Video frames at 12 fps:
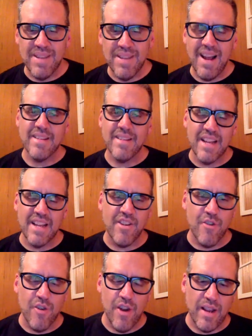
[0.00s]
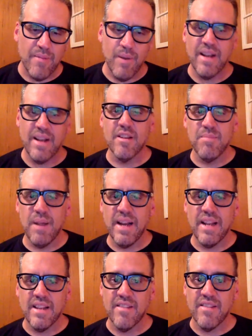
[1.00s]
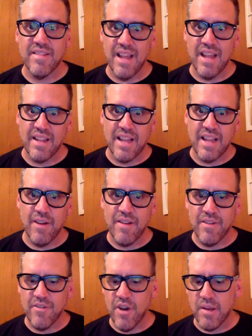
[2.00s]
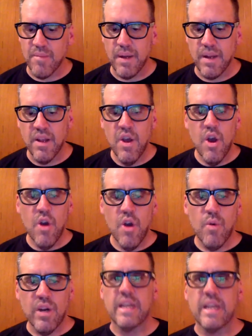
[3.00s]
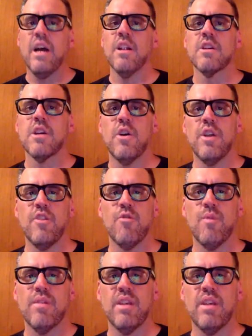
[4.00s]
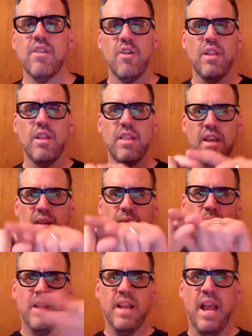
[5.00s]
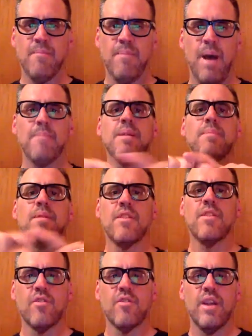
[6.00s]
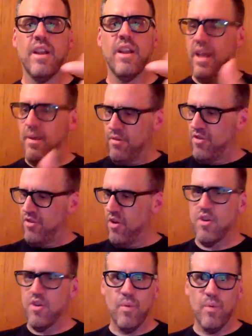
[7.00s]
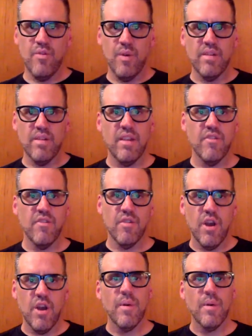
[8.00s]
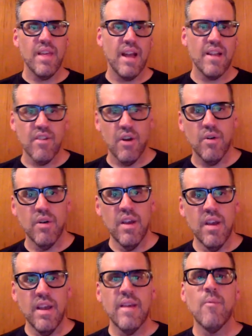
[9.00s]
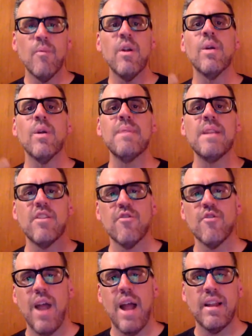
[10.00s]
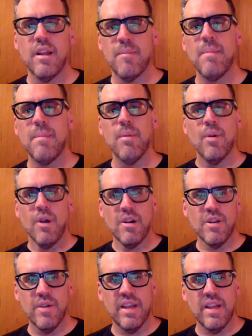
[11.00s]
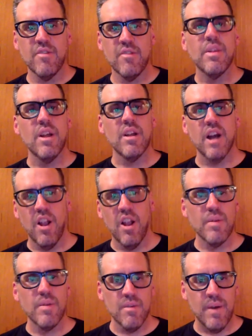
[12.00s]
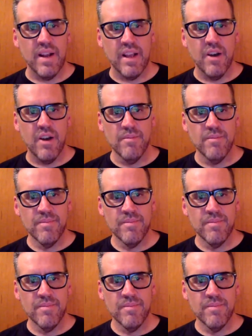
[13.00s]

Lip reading: I say it's a trick. When I explain it, it doesn't sound like that great of a trick, but we're going to color code each whiskey so that when the name pops up on the screen, it will show you which whiskey should go with that. So we don't want it to be distracting to people who aren't doing it. So we thought color was the way to go.